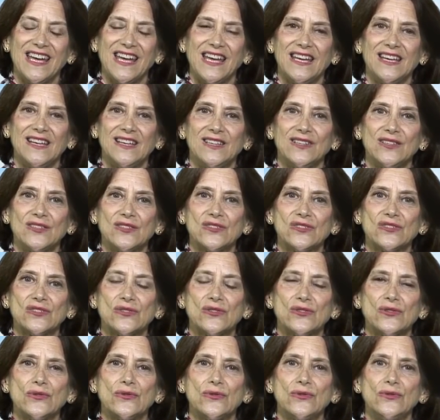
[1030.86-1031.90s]
is
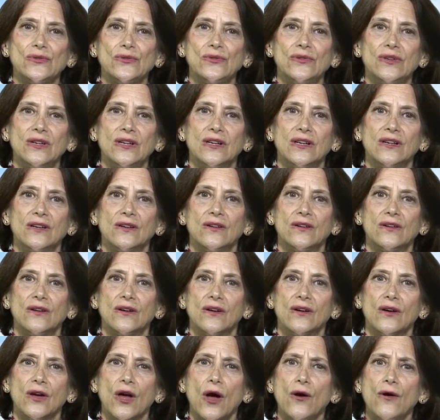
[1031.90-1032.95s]
to
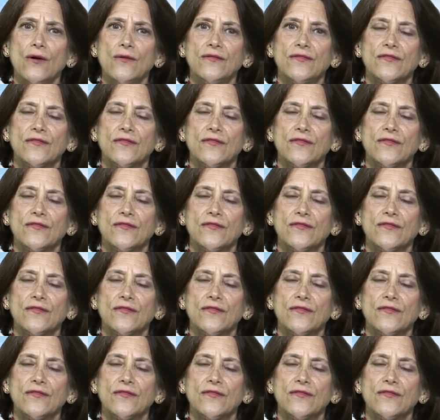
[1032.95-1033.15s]
go